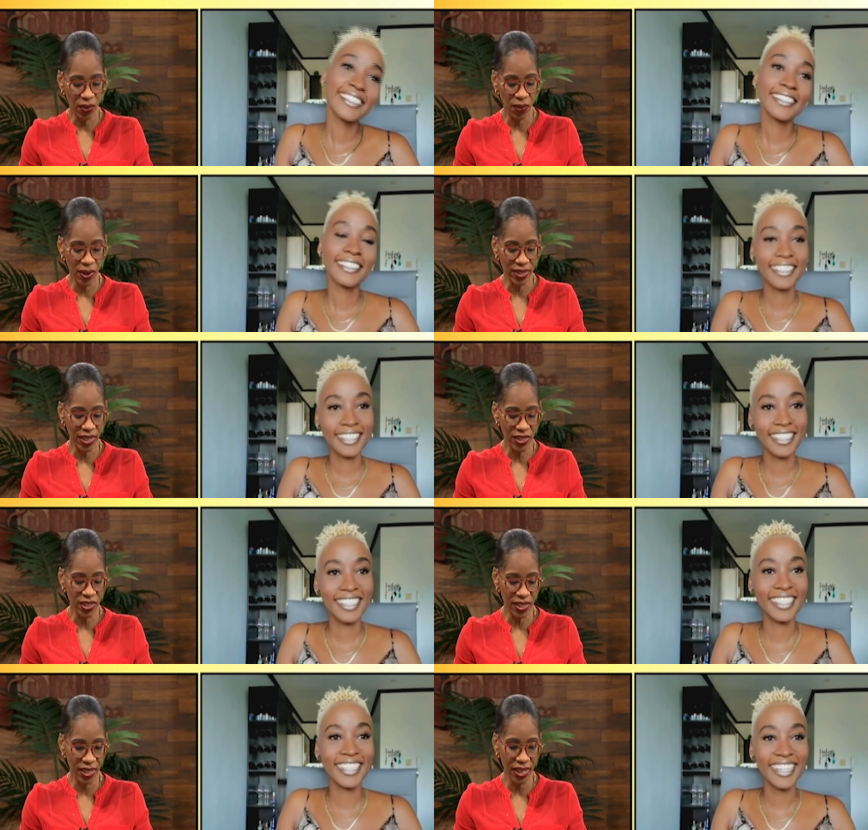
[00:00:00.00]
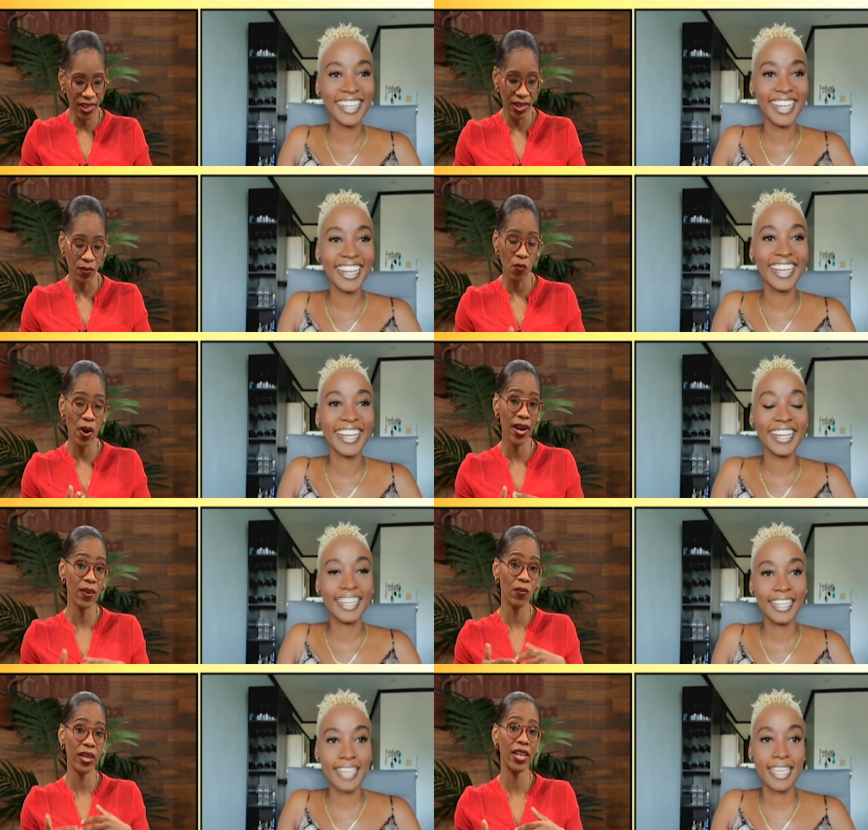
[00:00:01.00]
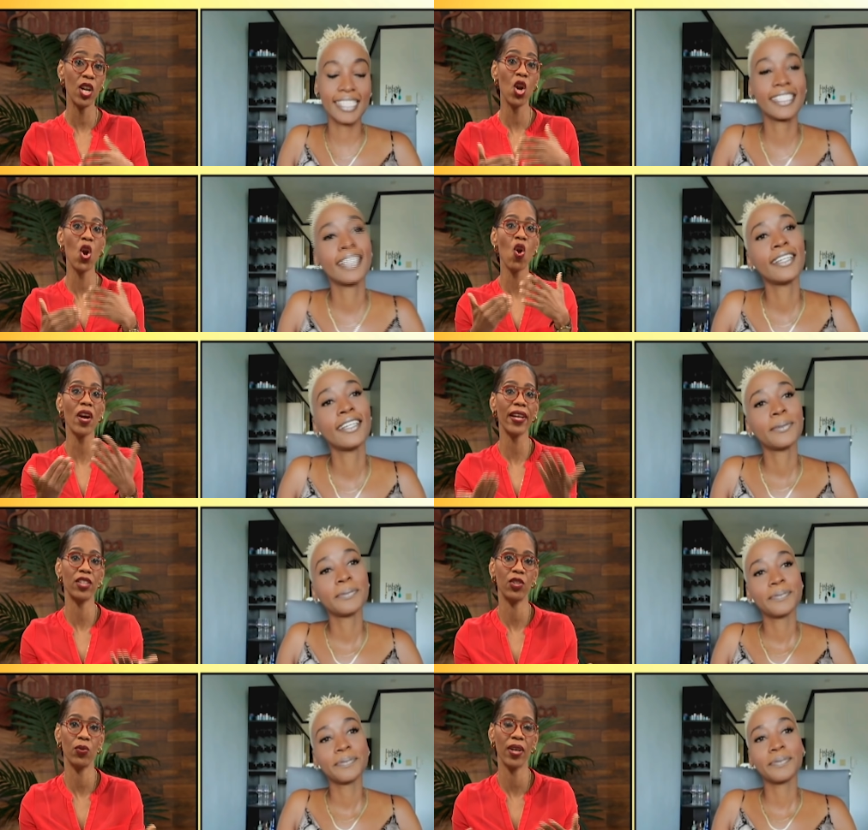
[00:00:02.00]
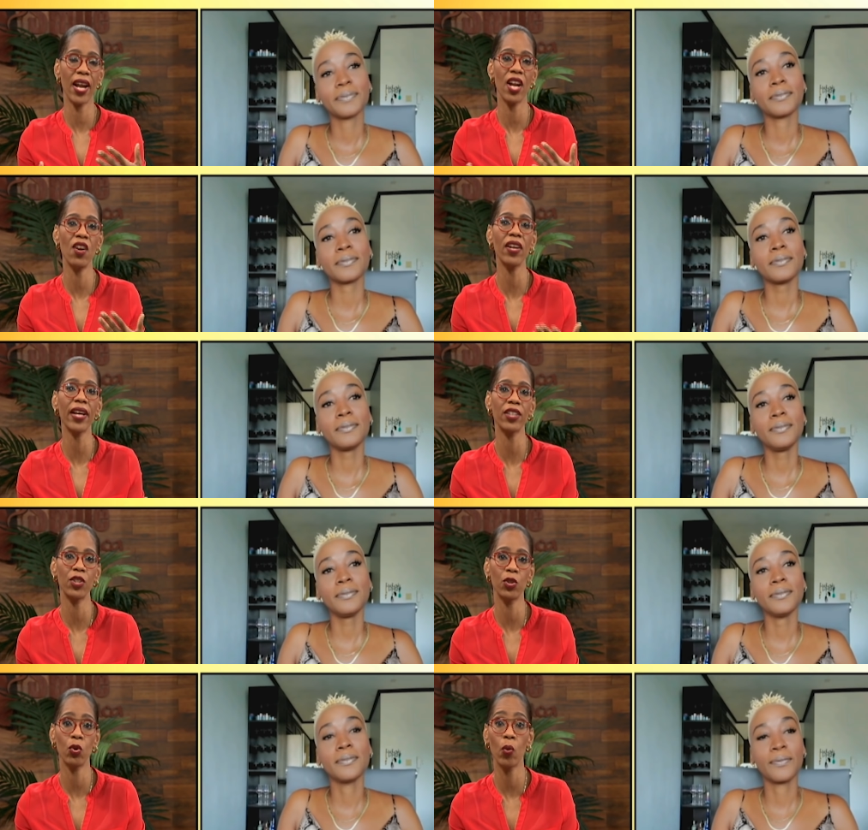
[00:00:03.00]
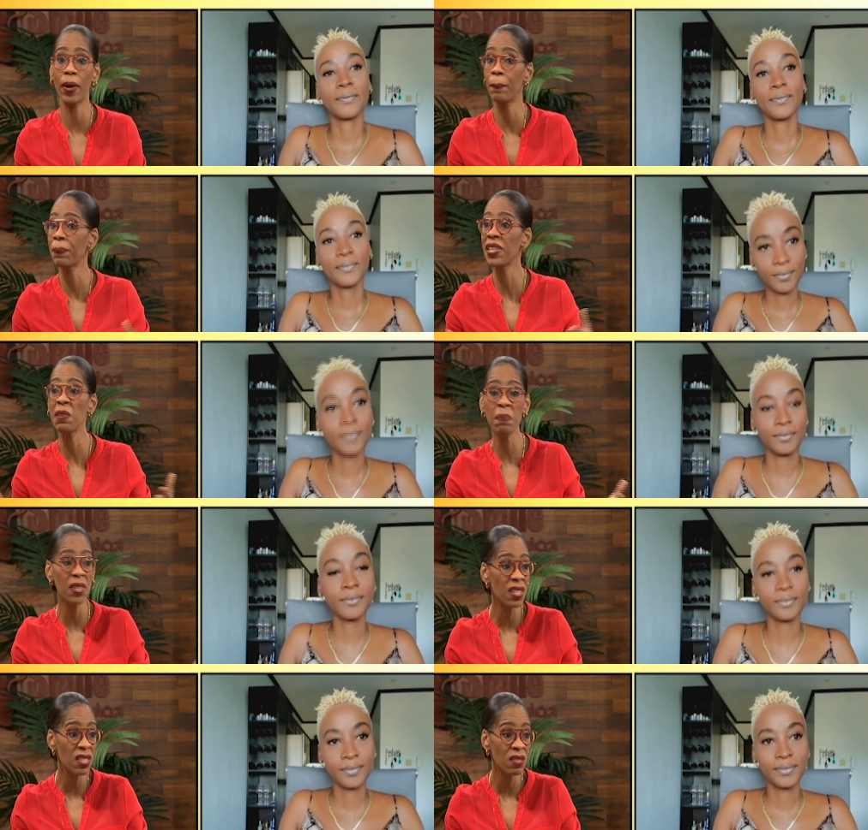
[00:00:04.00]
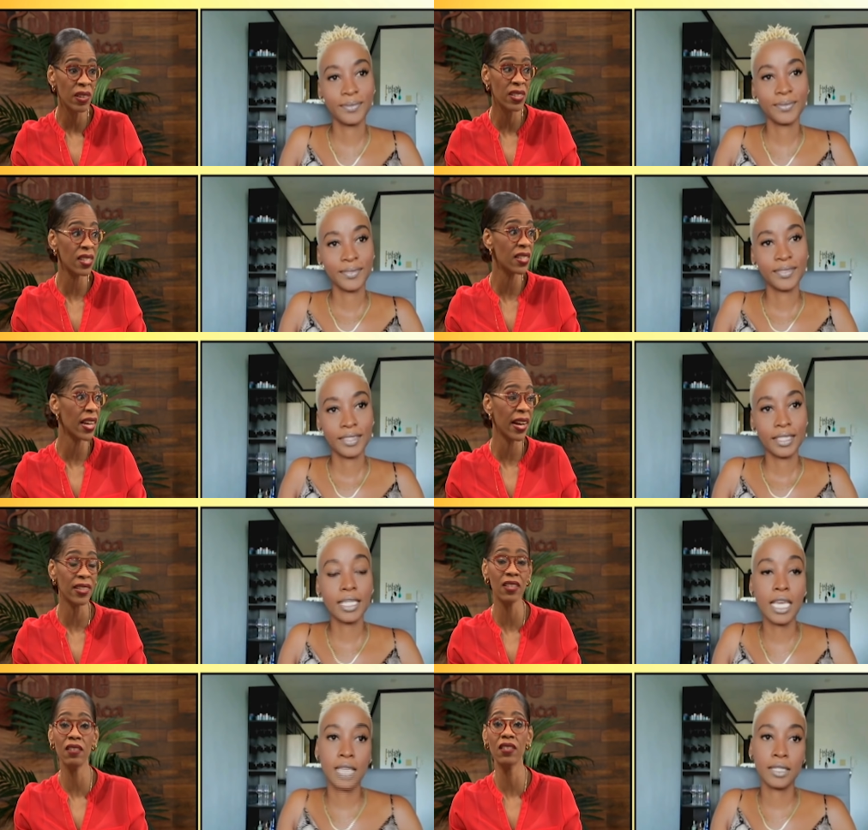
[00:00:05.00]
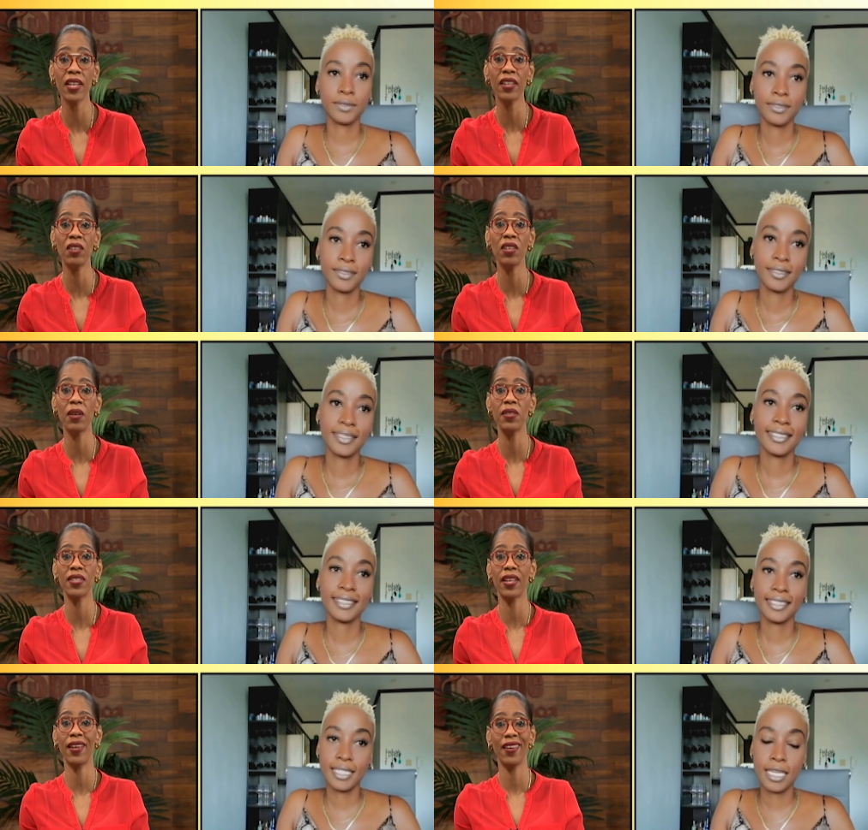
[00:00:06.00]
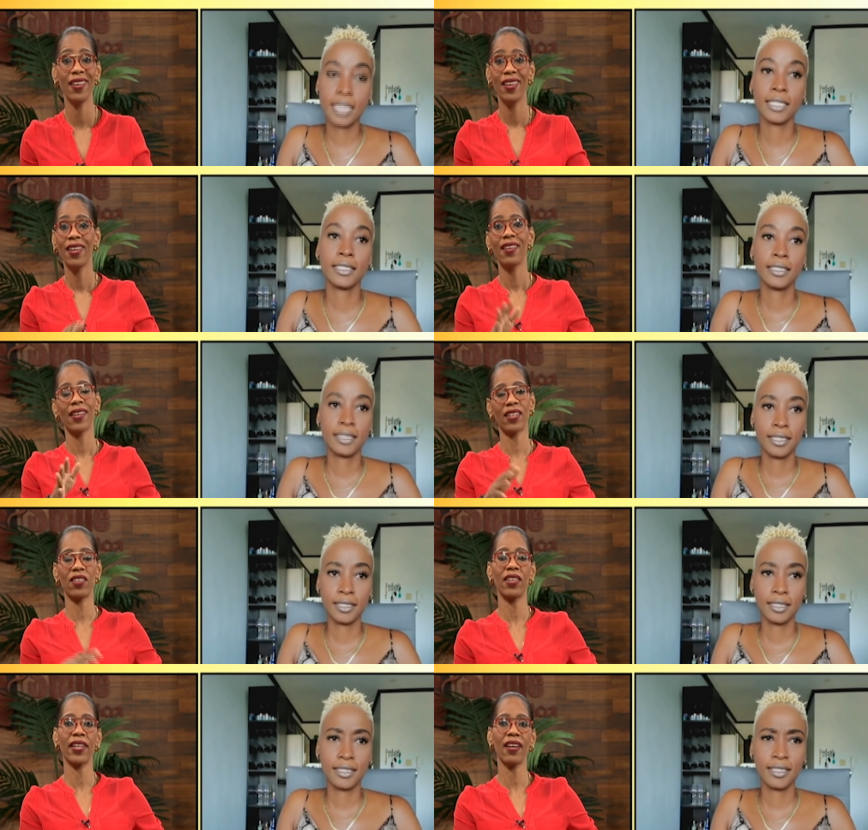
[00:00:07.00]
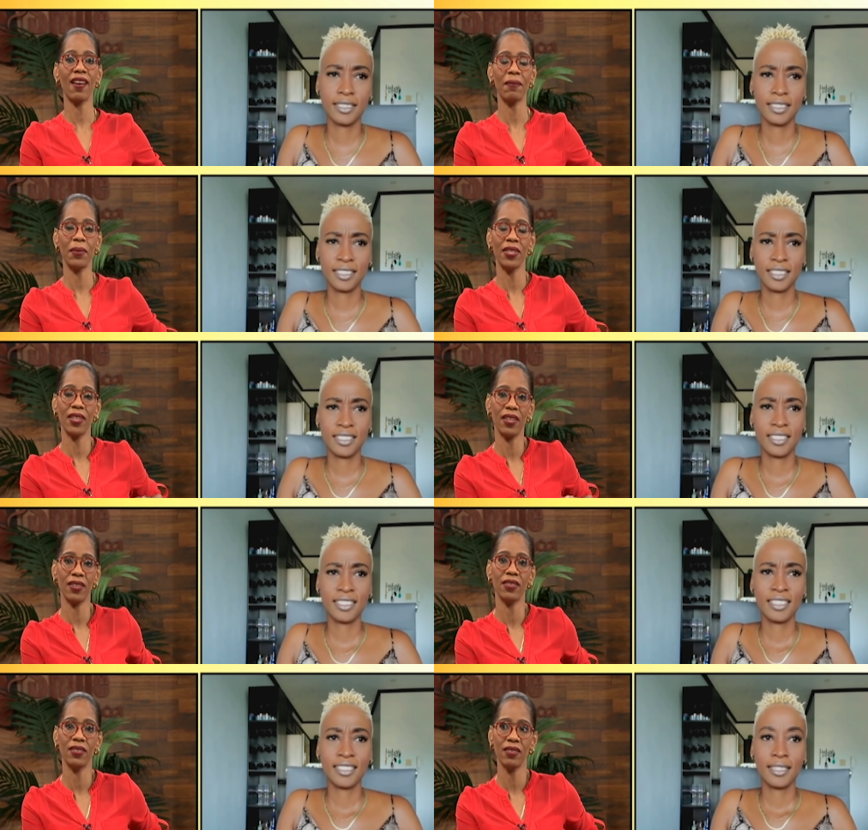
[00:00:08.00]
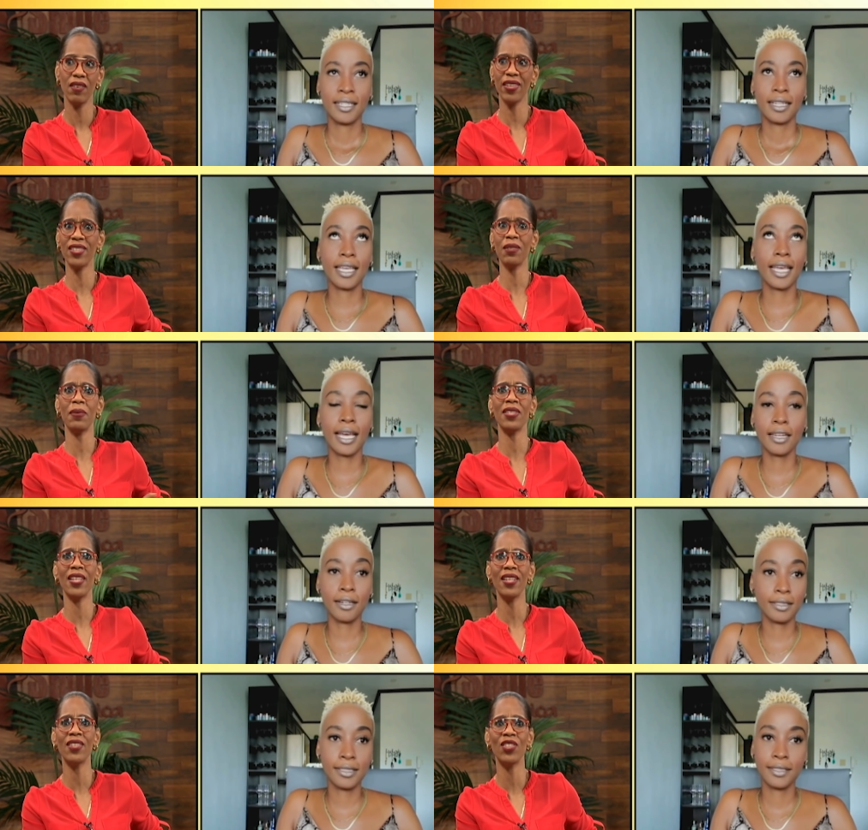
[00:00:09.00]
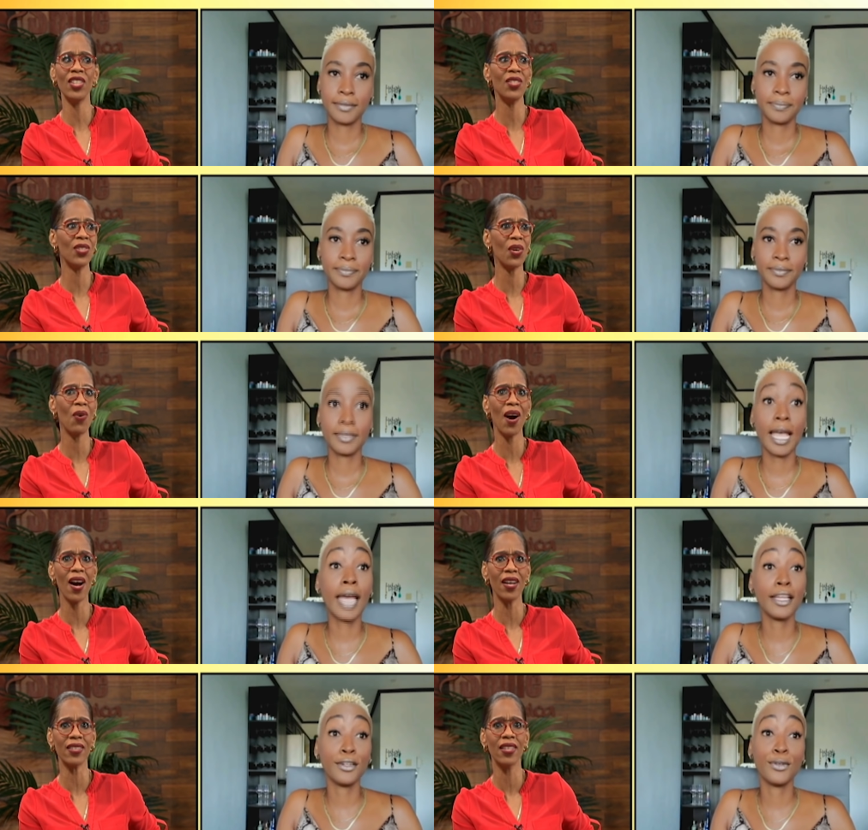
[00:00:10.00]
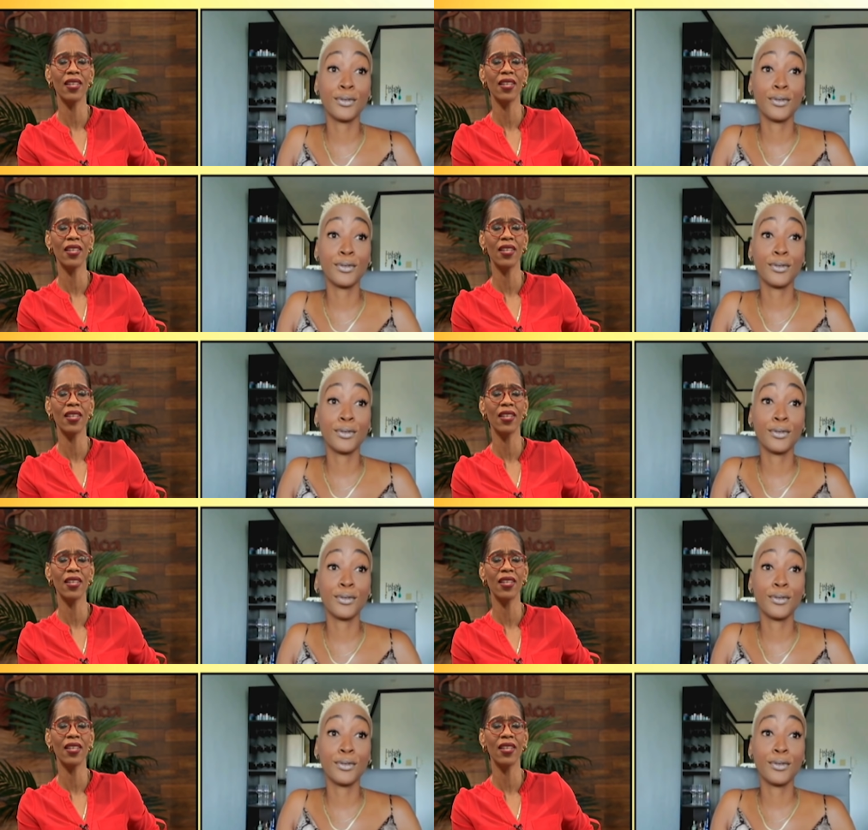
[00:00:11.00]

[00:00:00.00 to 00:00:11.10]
Speaker 1: what's interesting when we look at you. When I look at you, when people, when society yeah. looks at you, they would say yeah. that girl cannot be single. How can she, she be single? She's so I hot.